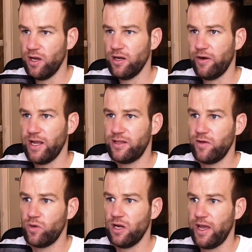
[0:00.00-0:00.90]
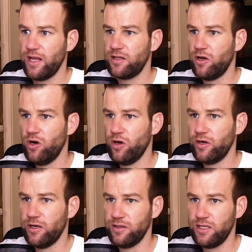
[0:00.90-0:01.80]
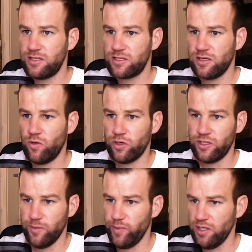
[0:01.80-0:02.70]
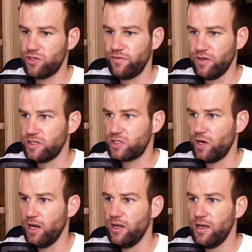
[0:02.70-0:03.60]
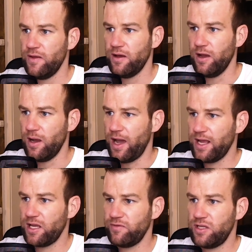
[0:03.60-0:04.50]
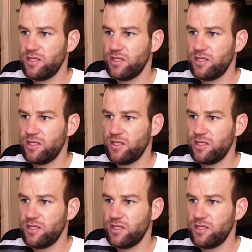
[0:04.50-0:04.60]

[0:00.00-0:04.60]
one, right, they would land on this order page first, right? I have